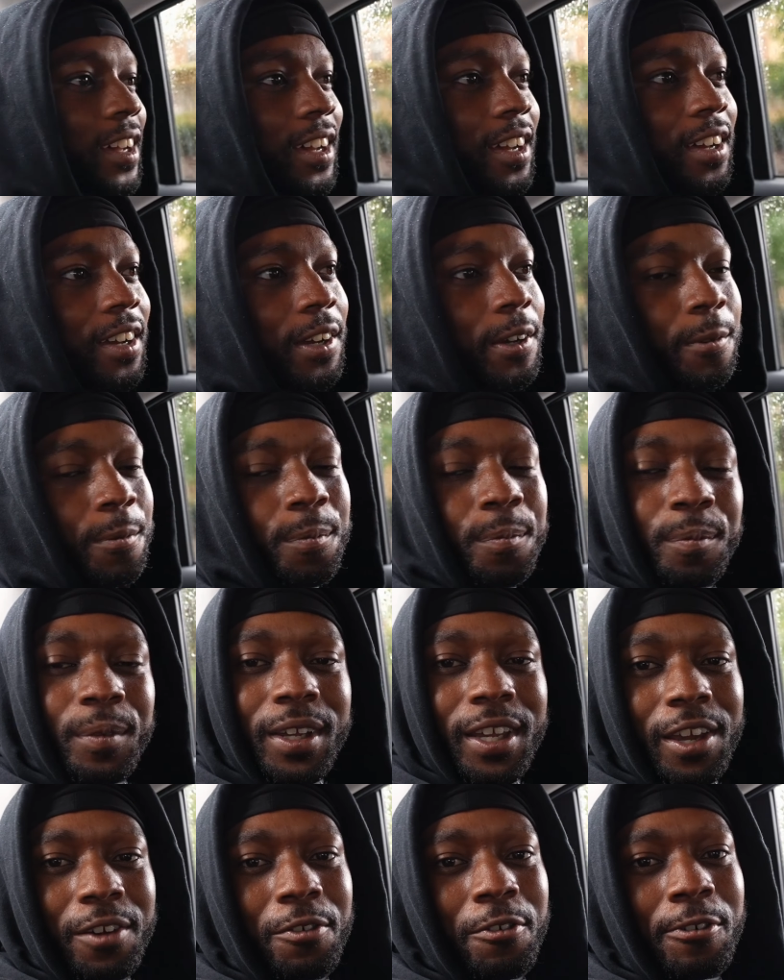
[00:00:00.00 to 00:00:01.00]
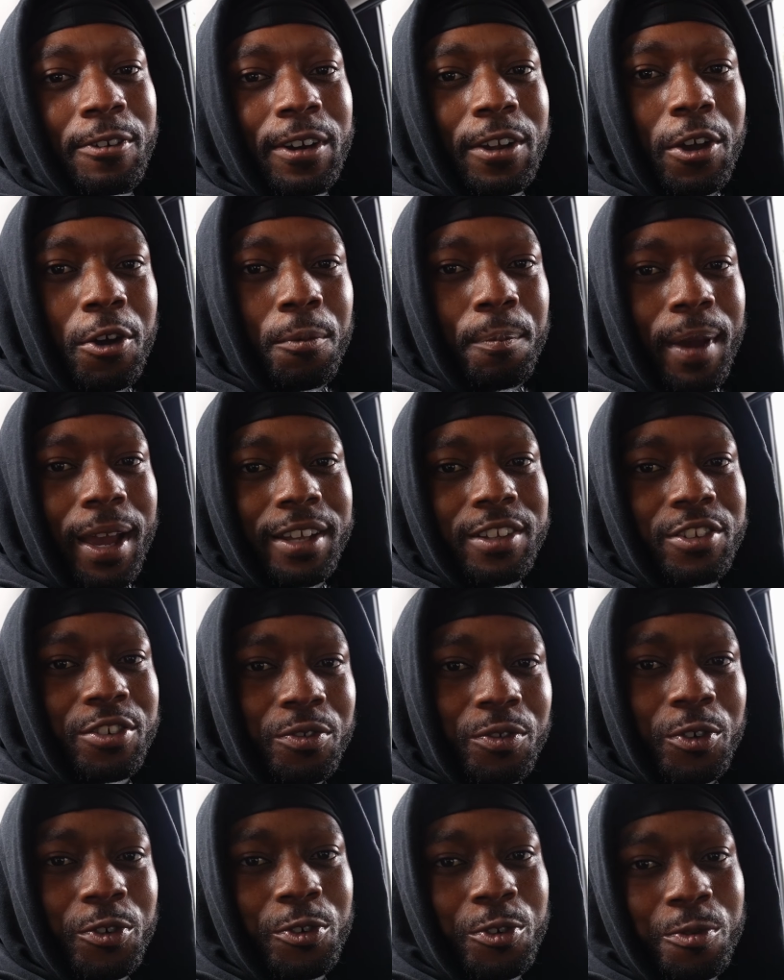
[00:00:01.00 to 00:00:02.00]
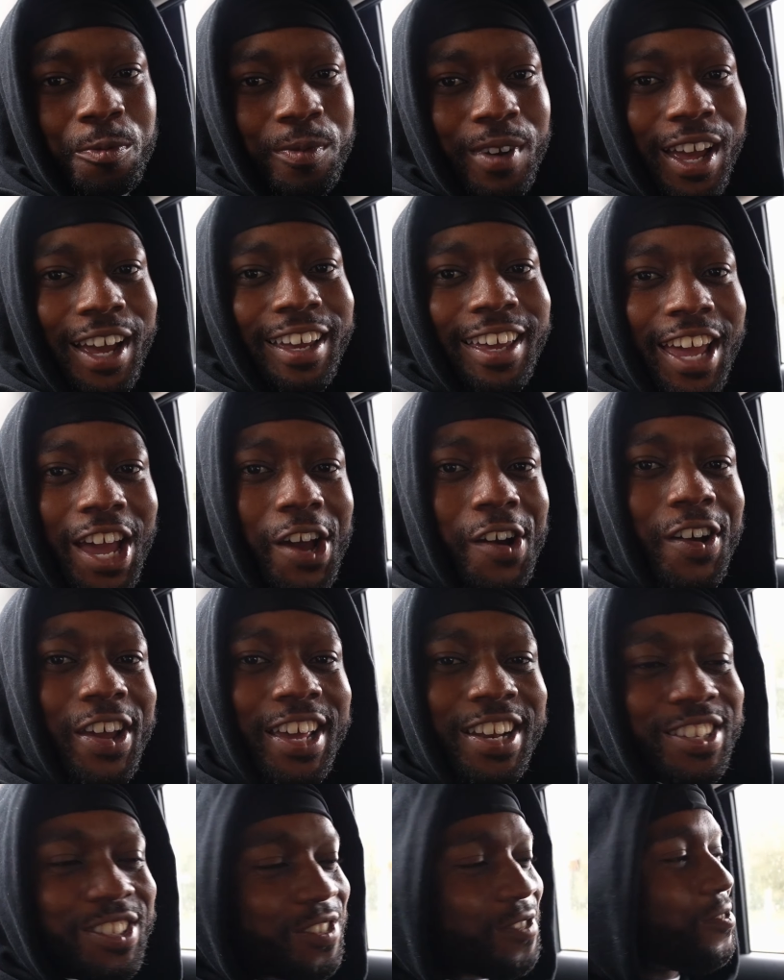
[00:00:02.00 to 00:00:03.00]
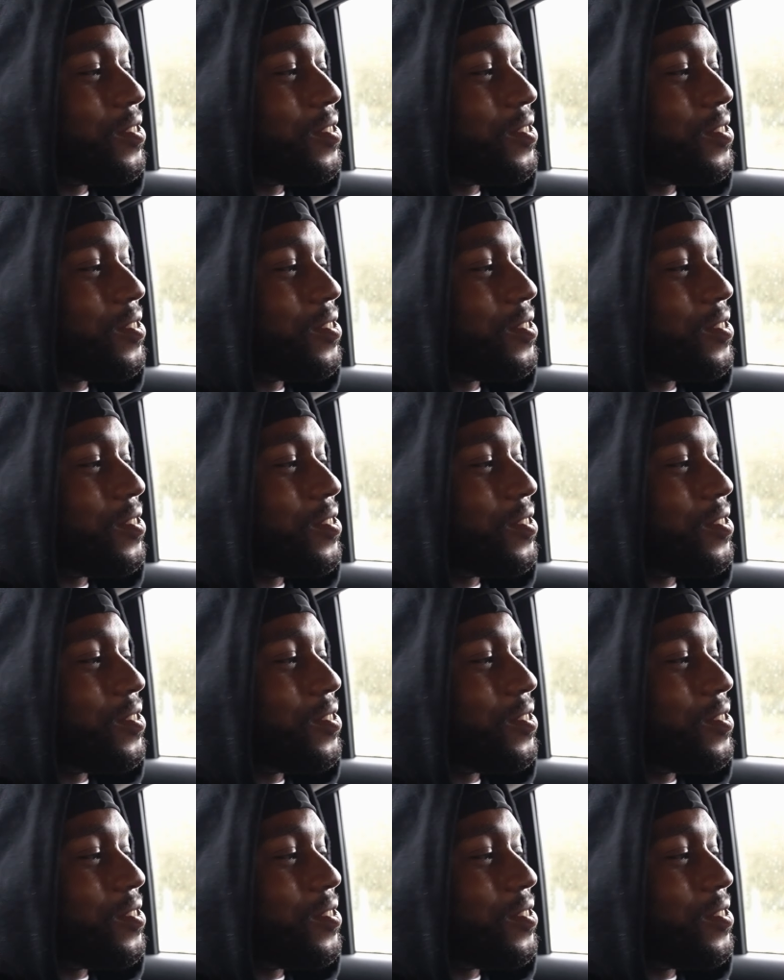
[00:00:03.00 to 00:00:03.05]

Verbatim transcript: Um, but yeah, we finna go back to the room, knock out, edit some